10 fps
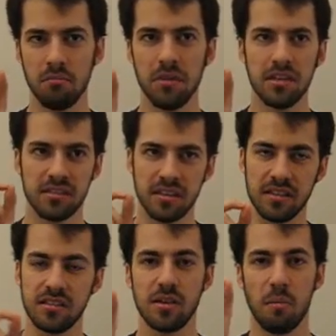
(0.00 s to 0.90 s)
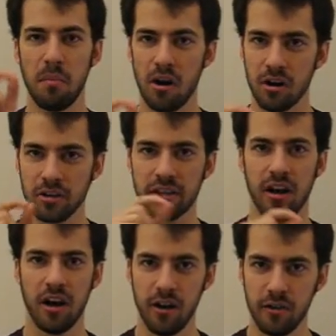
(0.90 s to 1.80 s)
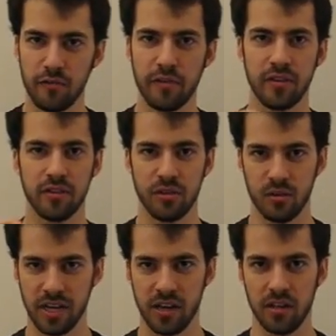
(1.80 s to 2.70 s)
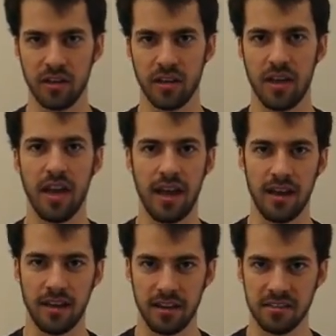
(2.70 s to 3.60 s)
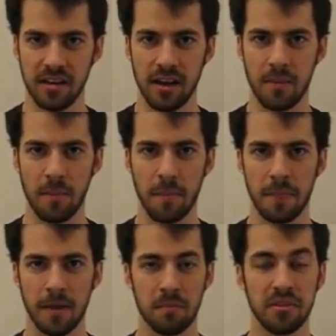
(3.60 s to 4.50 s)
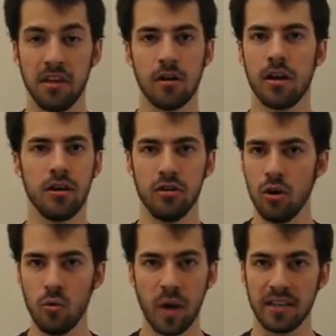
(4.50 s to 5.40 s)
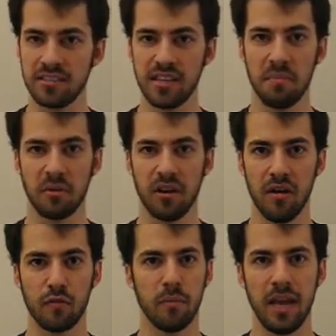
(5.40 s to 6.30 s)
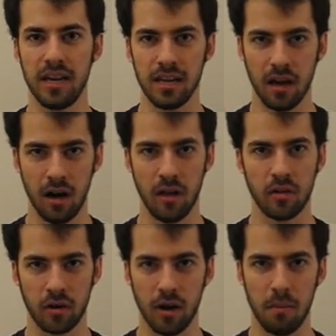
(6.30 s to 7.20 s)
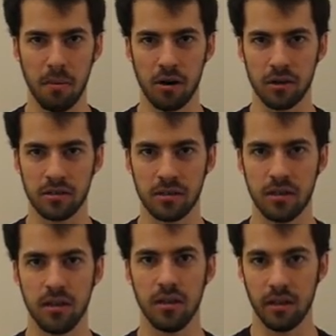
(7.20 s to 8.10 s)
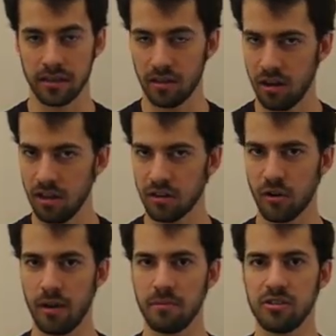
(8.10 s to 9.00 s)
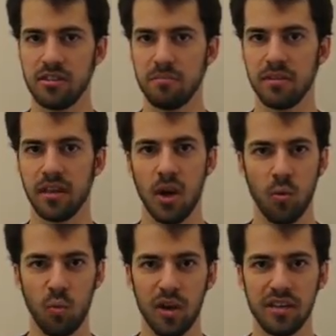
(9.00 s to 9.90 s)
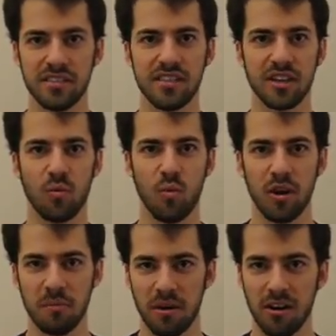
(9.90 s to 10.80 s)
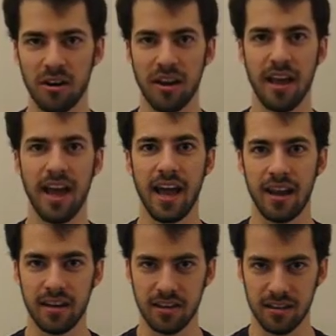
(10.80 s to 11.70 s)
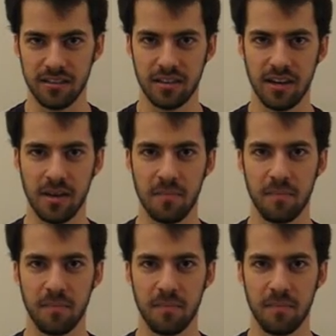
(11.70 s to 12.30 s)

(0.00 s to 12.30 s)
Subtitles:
in a sense, part of the totality at a time. But they are in no way separate from any other part. Like the hologram, you're simply witnessing one part at a time.